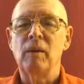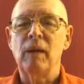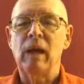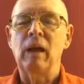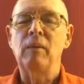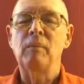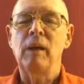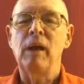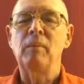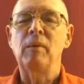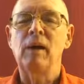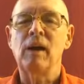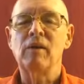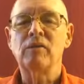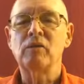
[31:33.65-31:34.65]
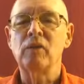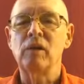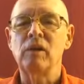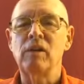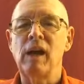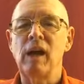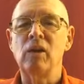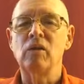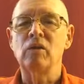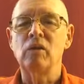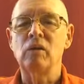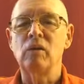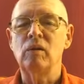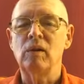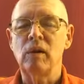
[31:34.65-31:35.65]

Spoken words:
And maybe after a day or two,